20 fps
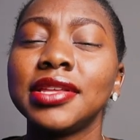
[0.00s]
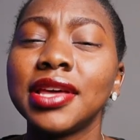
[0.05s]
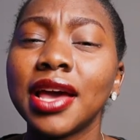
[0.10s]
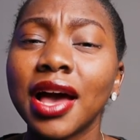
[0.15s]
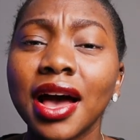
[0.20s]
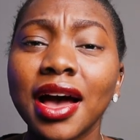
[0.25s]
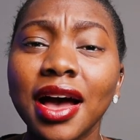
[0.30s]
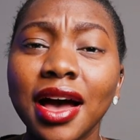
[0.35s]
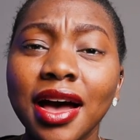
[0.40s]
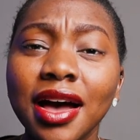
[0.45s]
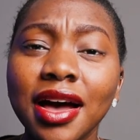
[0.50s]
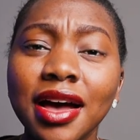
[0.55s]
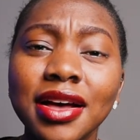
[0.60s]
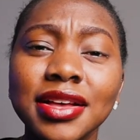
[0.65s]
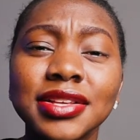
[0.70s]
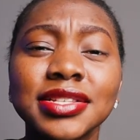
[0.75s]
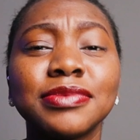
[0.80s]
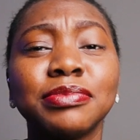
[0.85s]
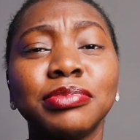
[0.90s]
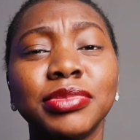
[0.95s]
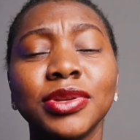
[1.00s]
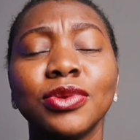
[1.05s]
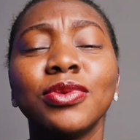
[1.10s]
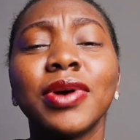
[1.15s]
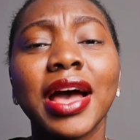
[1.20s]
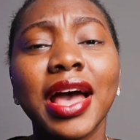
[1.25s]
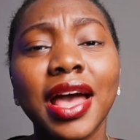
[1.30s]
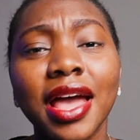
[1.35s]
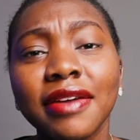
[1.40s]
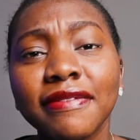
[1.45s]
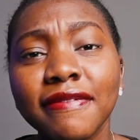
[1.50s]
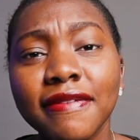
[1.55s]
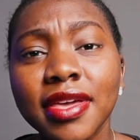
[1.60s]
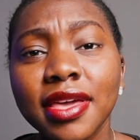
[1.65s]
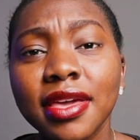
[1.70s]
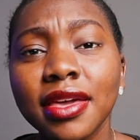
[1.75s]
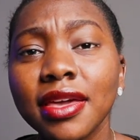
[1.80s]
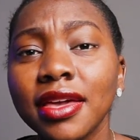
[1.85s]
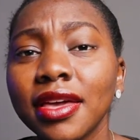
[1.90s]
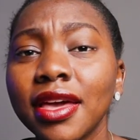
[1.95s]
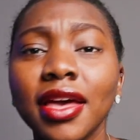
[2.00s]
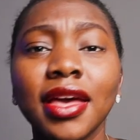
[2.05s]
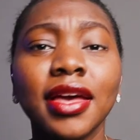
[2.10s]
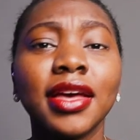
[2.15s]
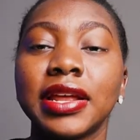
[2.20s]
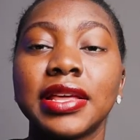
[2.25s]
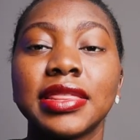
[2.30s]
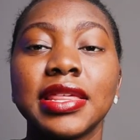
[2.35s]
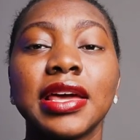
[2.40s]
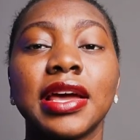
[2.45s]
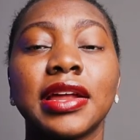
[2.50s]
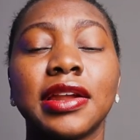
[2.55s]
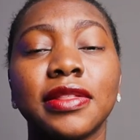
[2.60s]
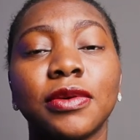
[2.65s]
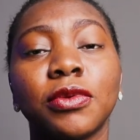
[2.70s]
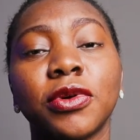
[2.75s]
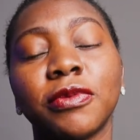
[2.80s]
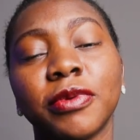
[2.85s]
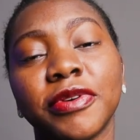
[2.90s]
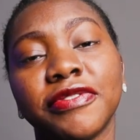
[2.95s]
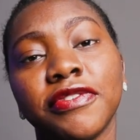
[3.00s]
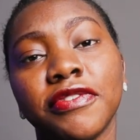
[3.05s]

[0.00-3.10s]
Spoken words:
yes, Blue Ivy. And I think another one of my